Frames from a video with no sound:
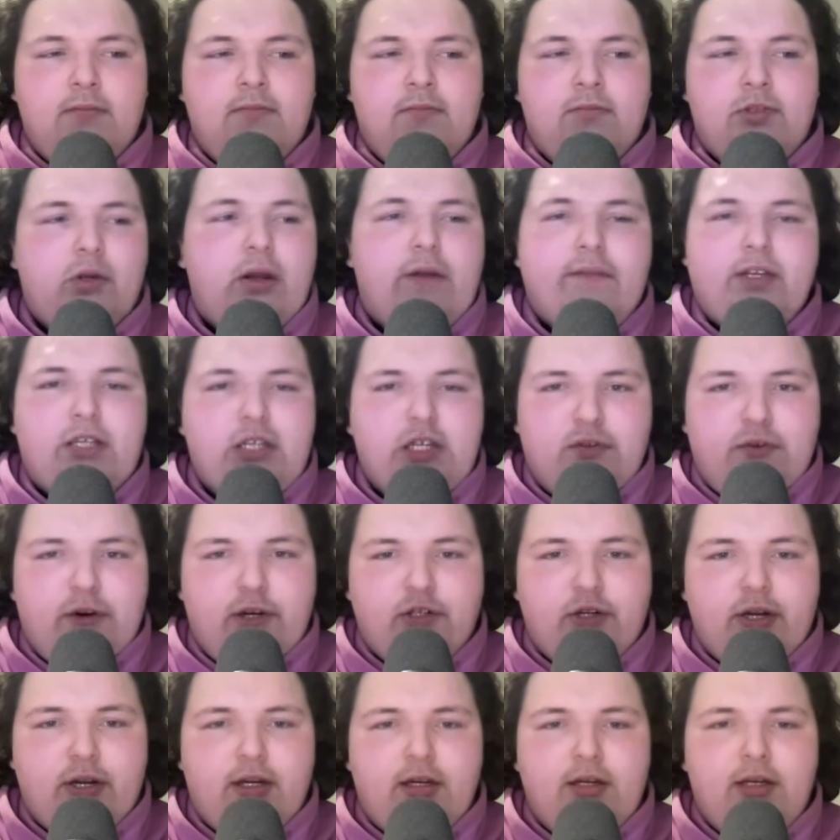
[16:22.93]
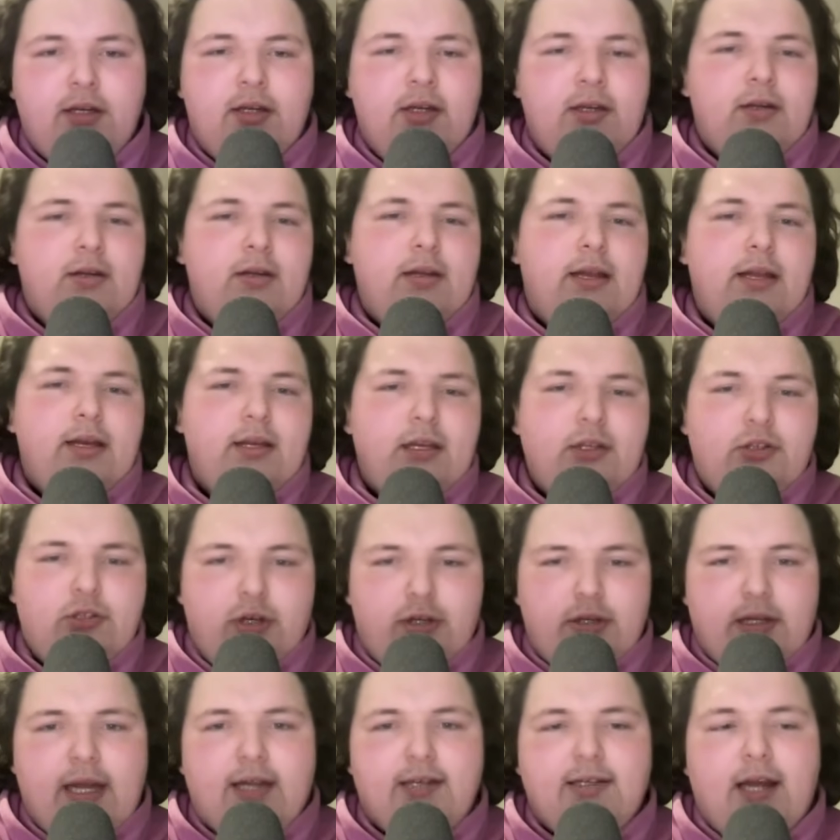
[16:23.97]
So obviously he's frustrated. And he
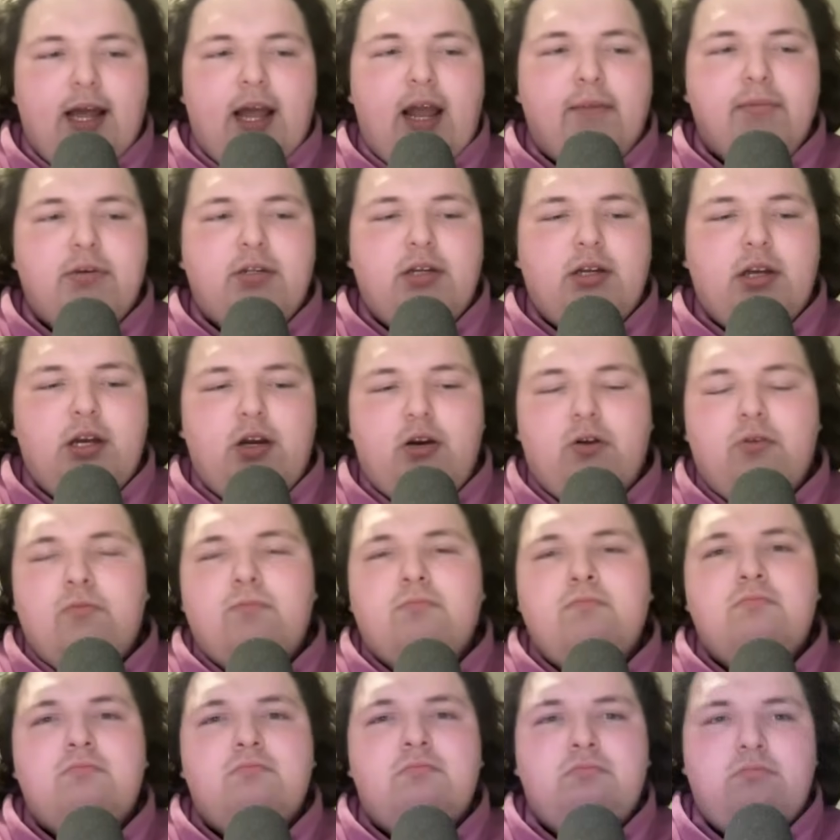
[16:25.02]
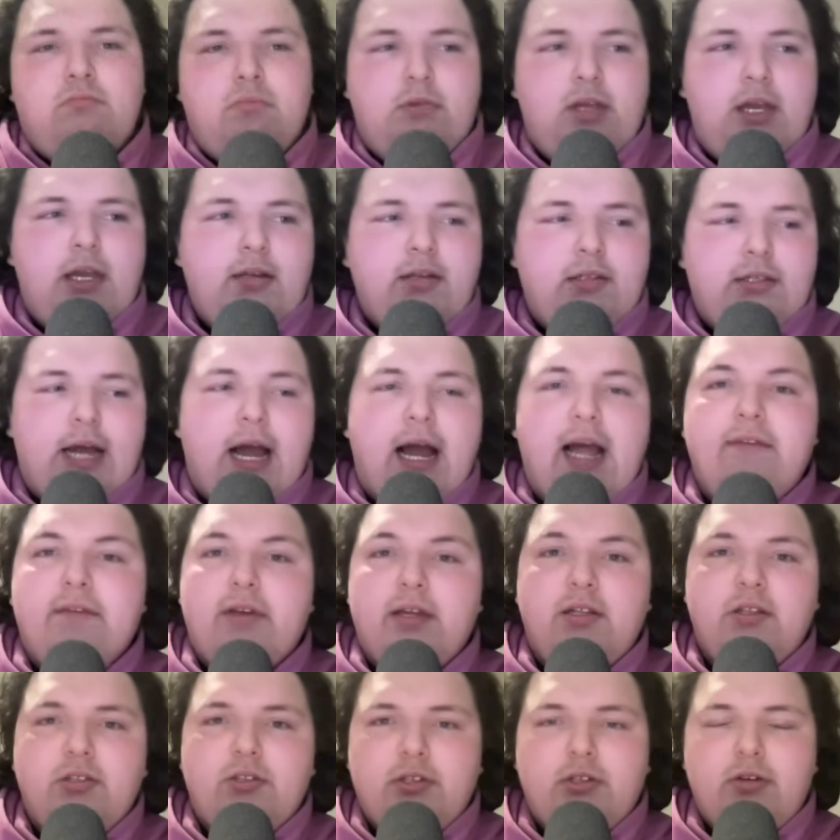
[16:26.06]
took that time to go and dive
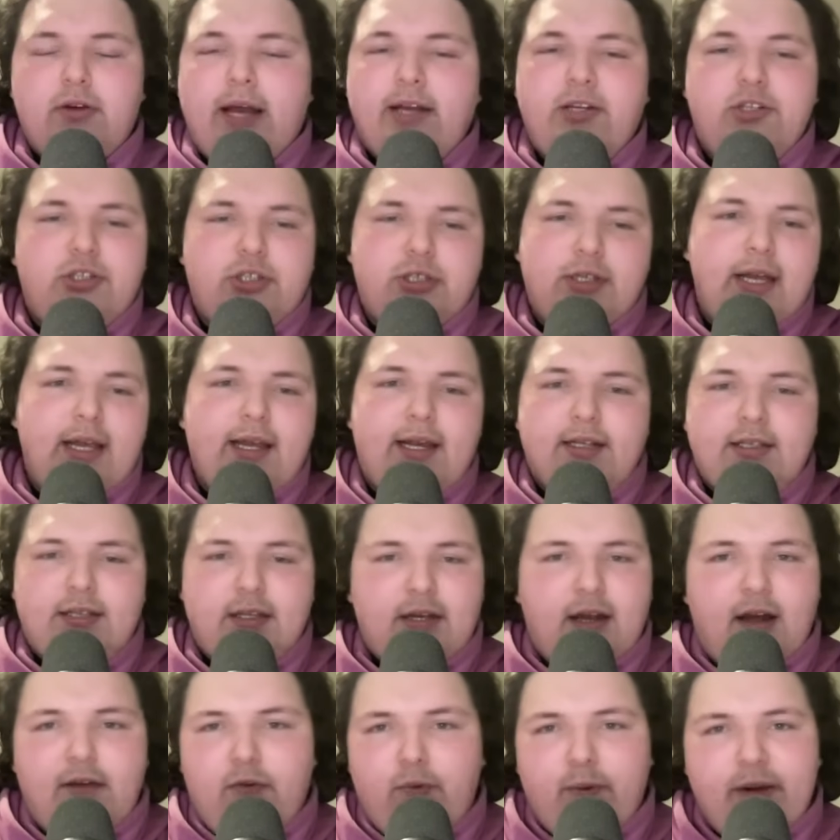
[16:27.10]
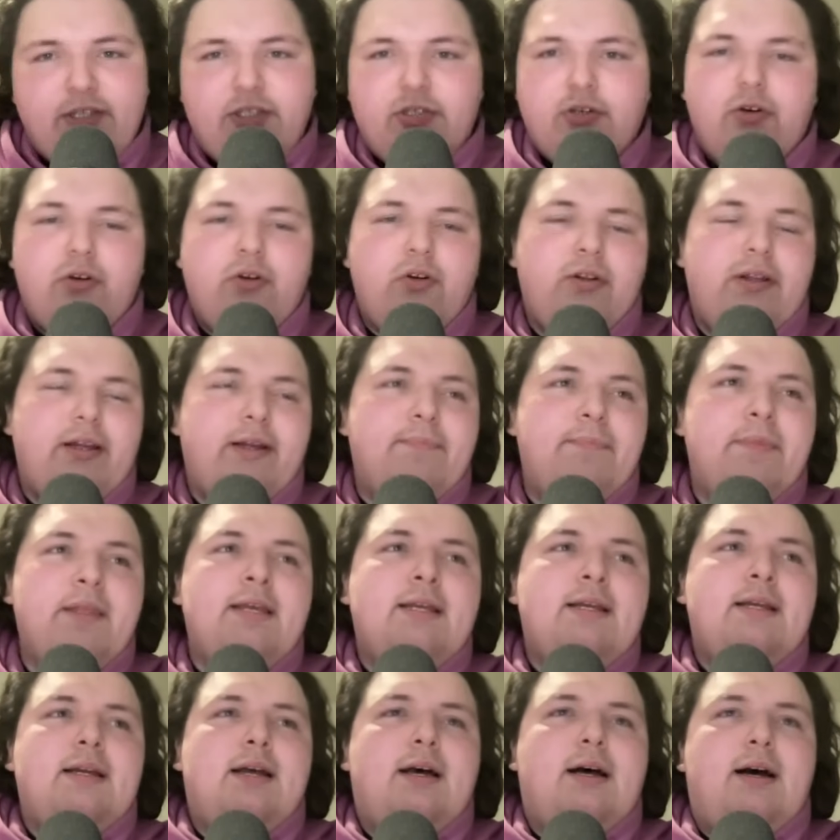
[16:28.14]
into SGA gets a tough whistle. And,
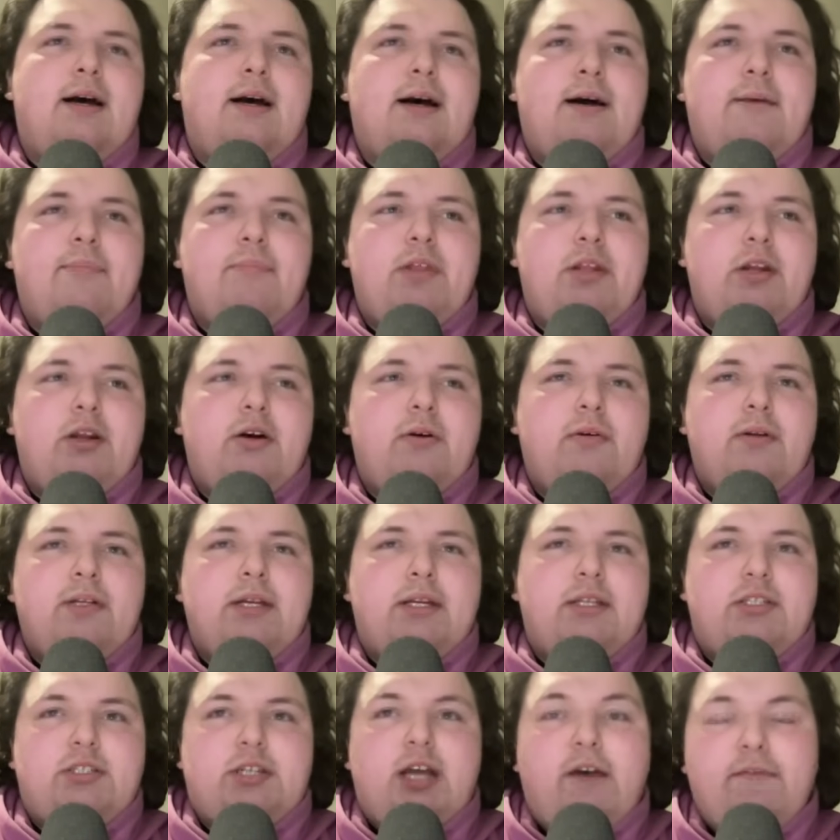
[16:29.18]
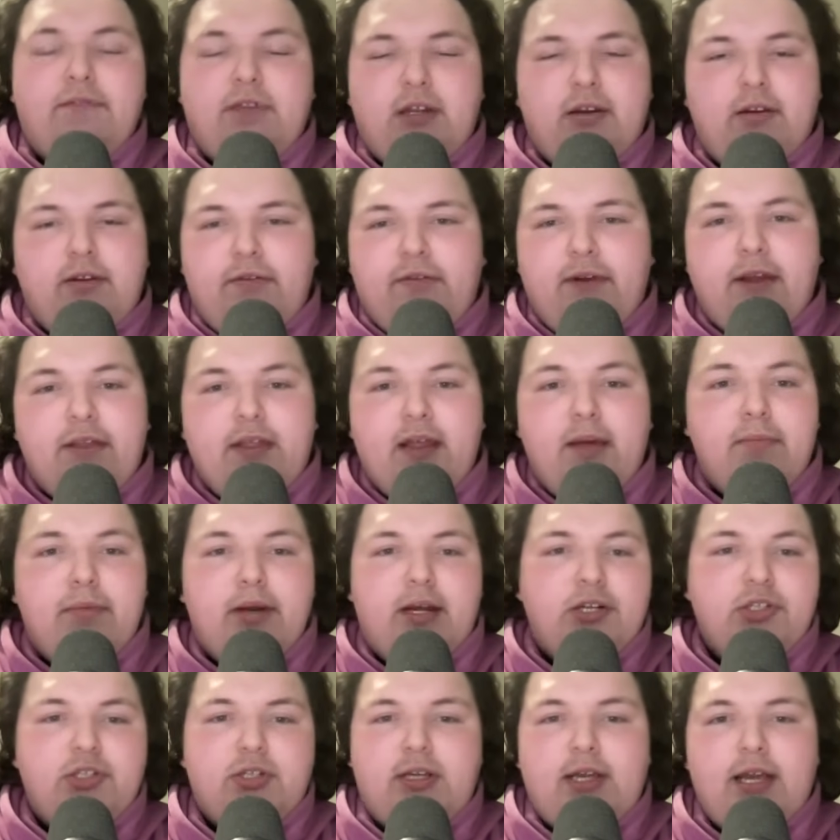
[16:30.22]
it's tough to defend them
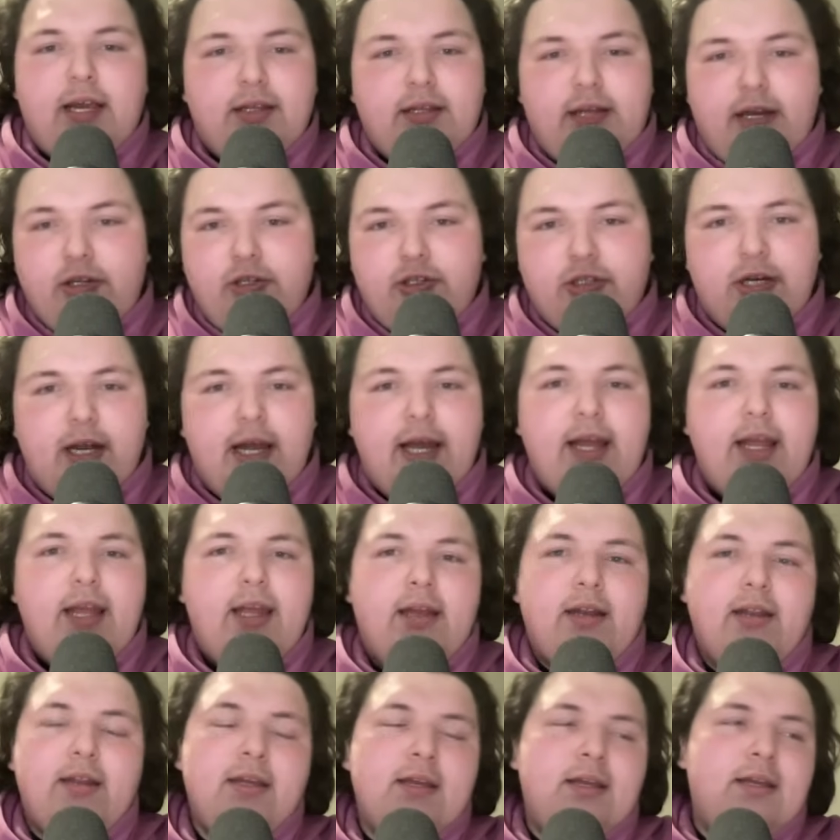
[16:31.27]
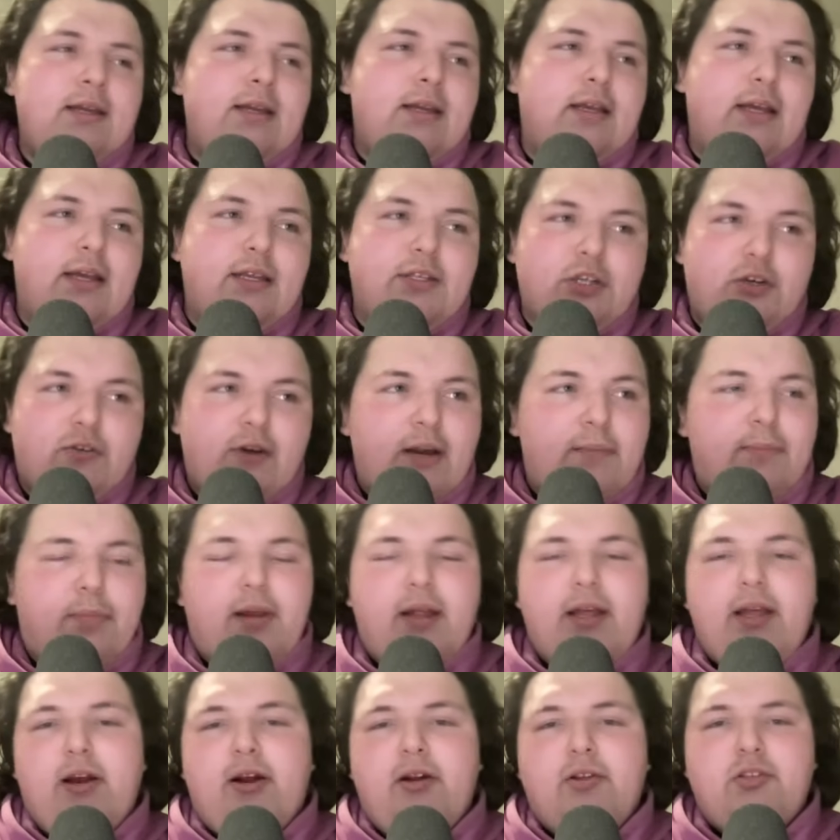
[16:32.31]
because you can't touch Shai. And he's a great
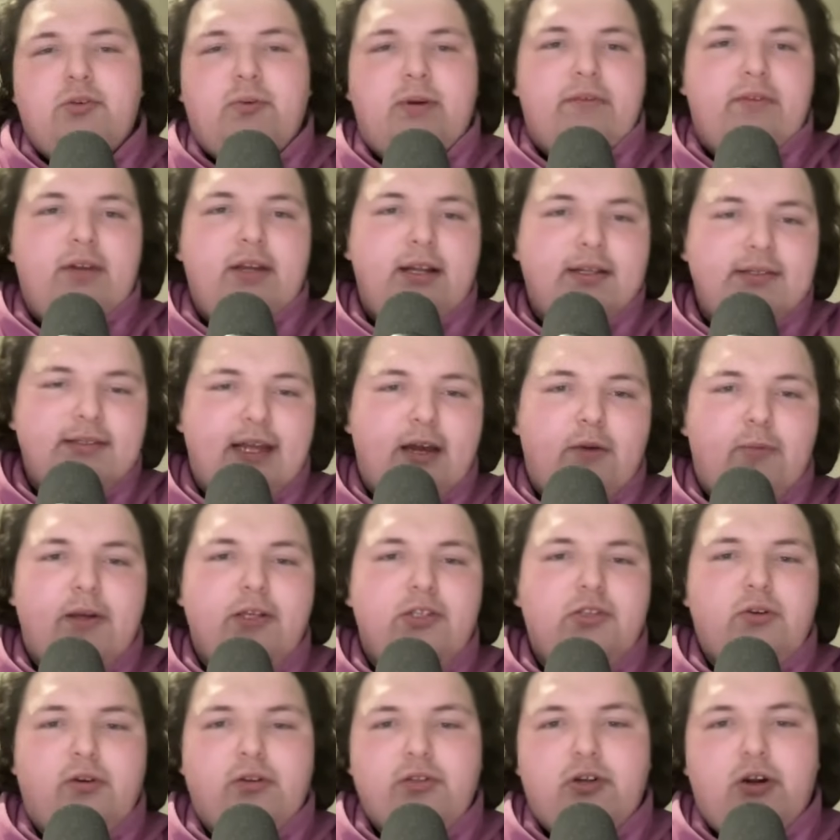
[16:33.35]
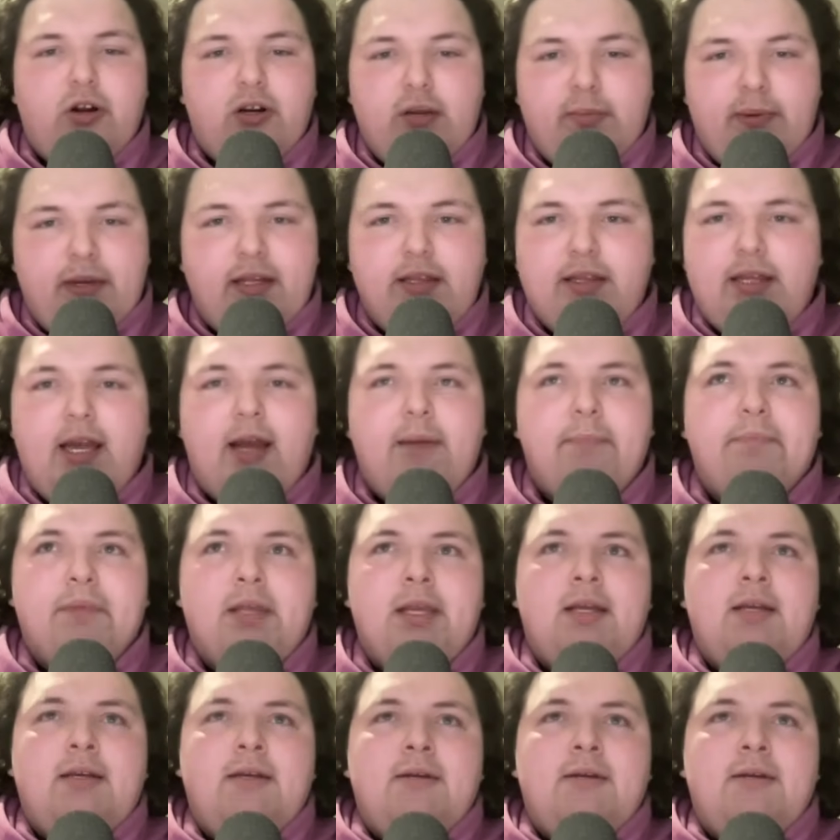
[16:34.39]
player. And so whenever he gets that whistle, it's hard to beat them.